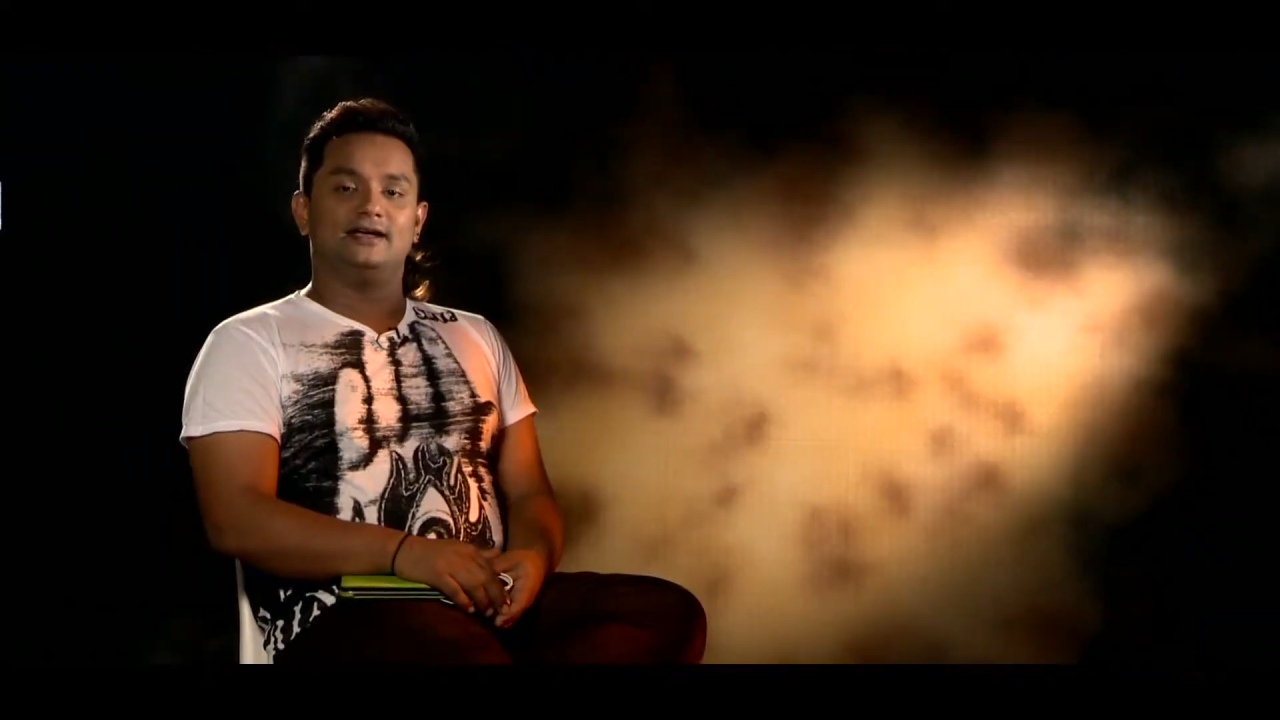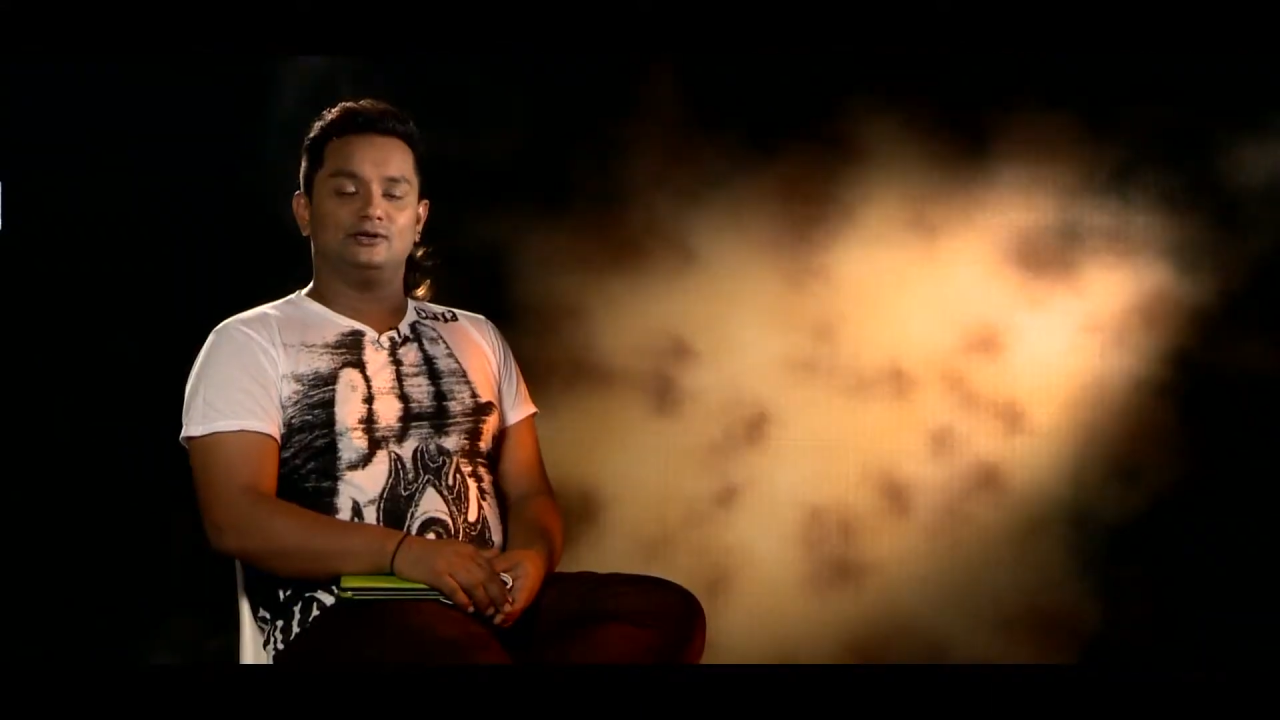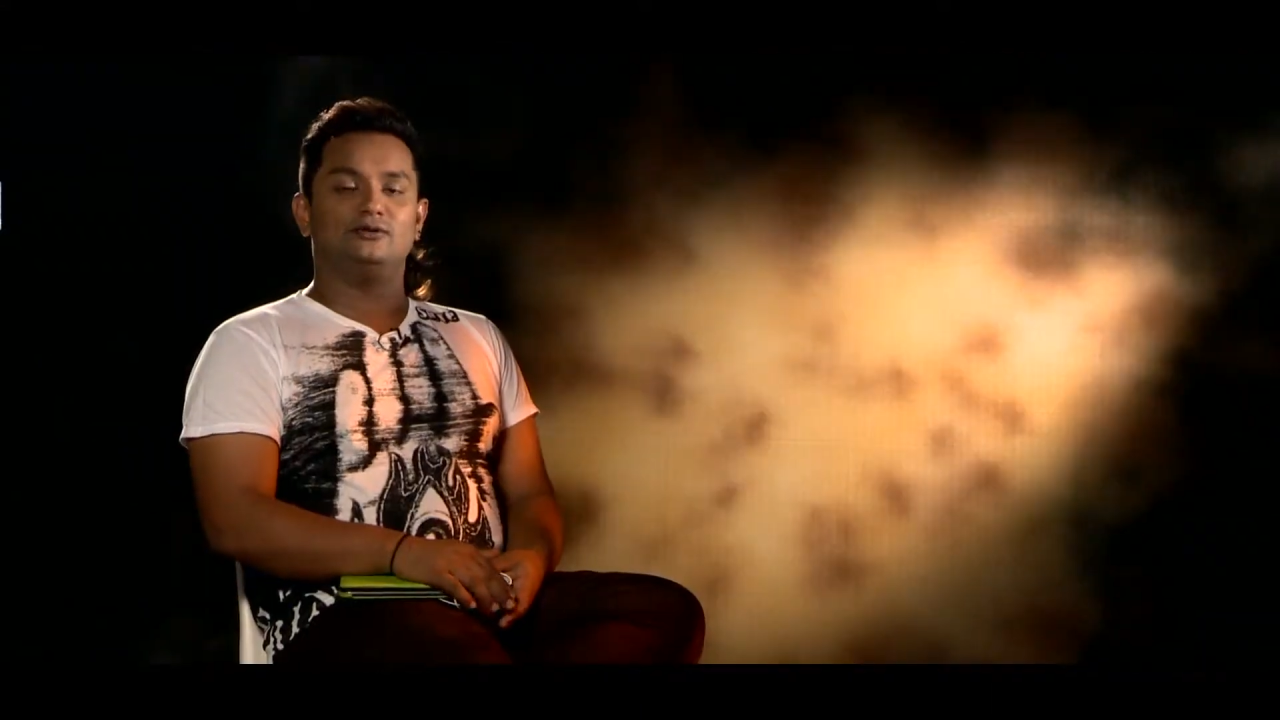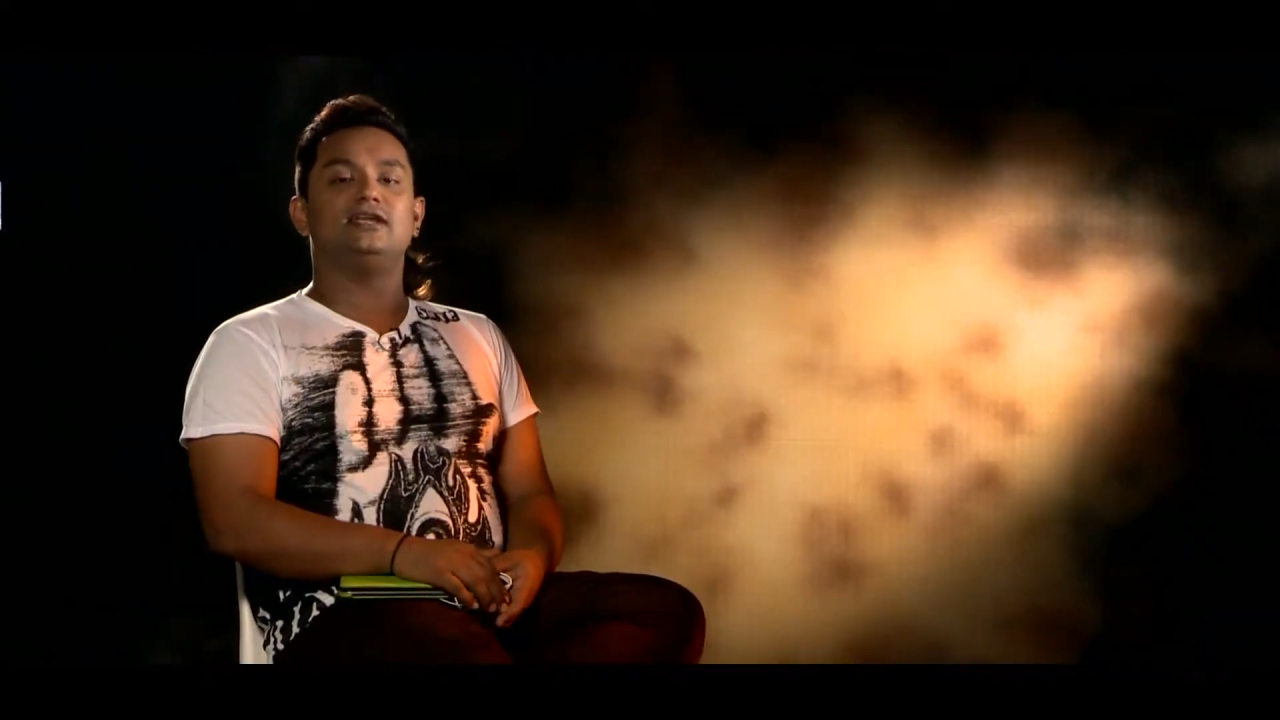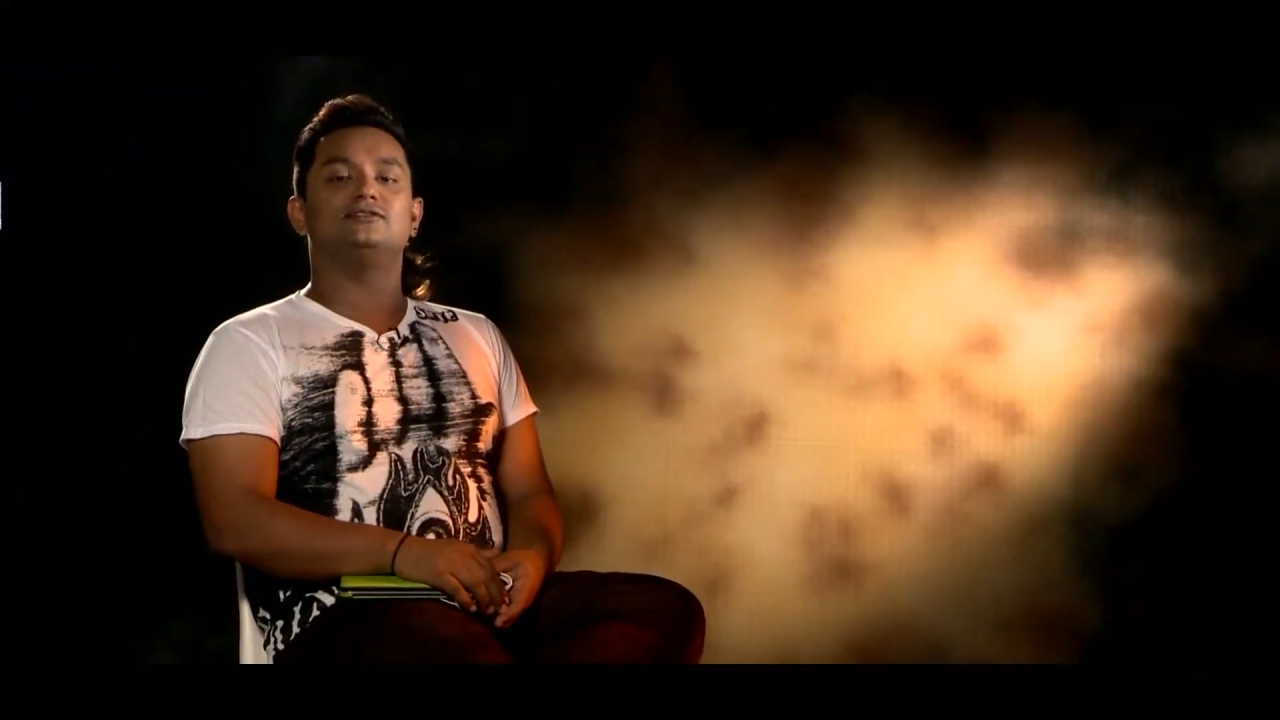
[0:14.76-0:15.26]

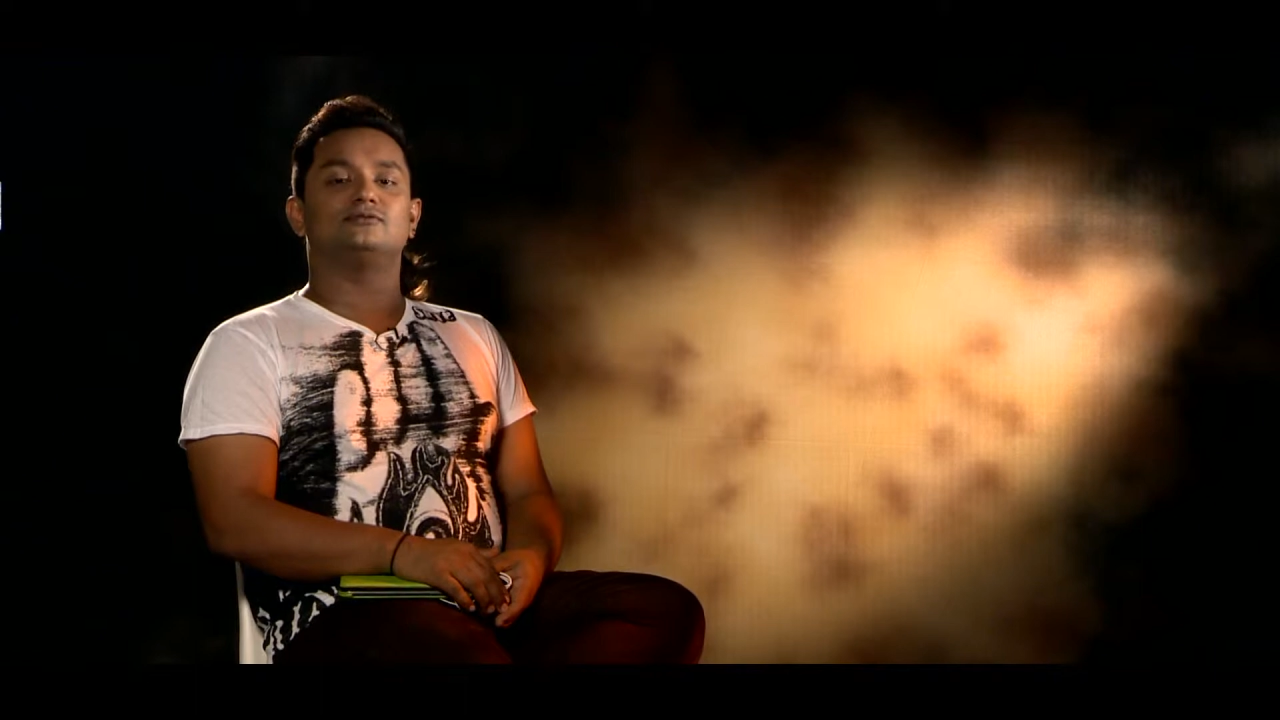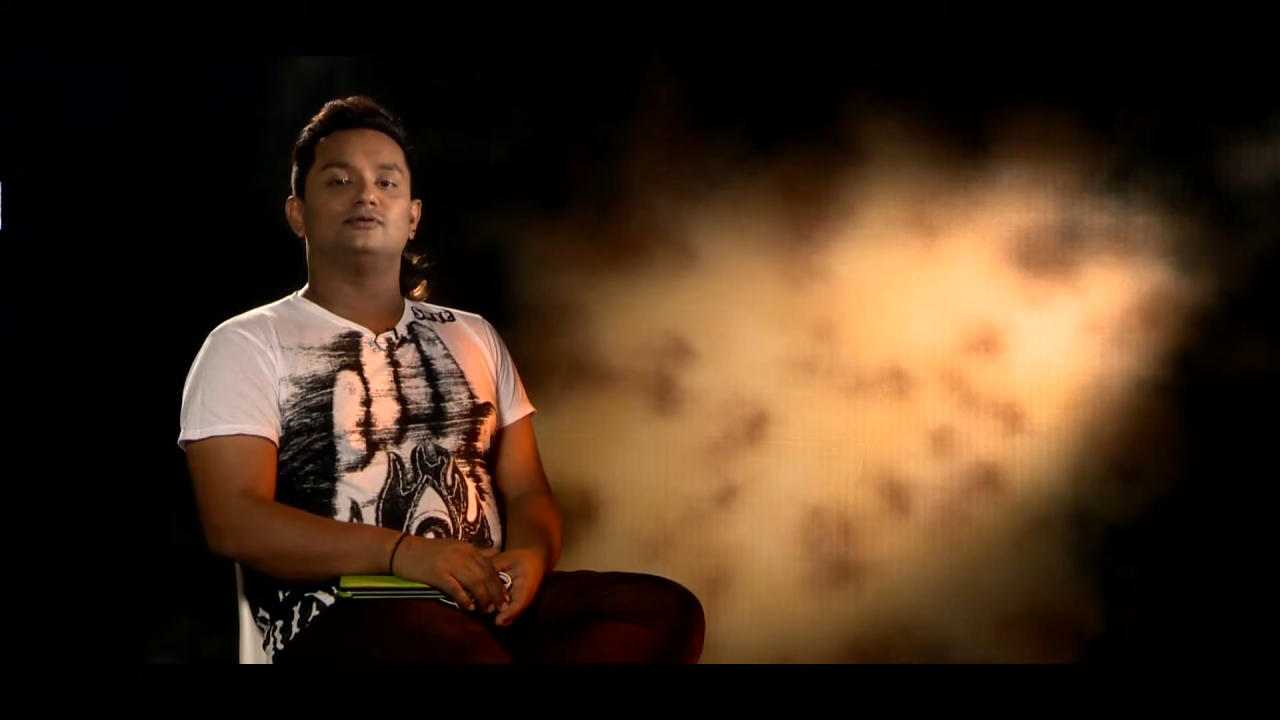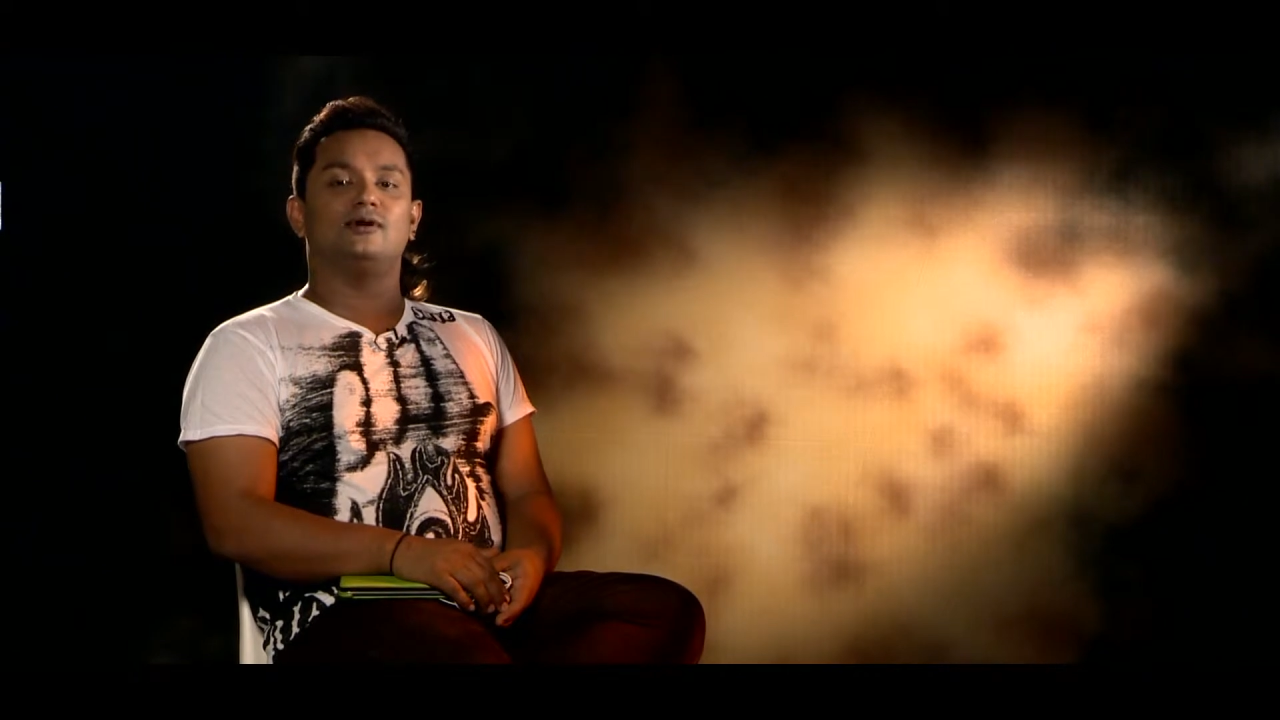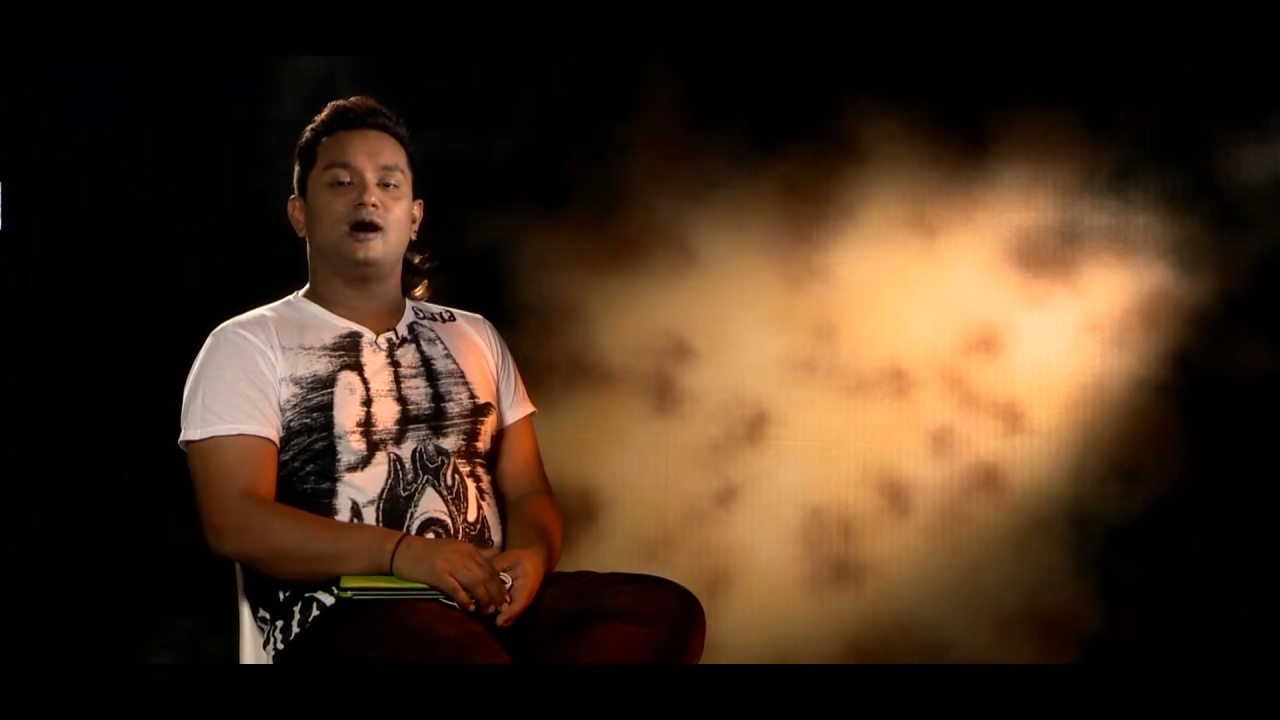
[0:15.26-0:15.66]
You need to know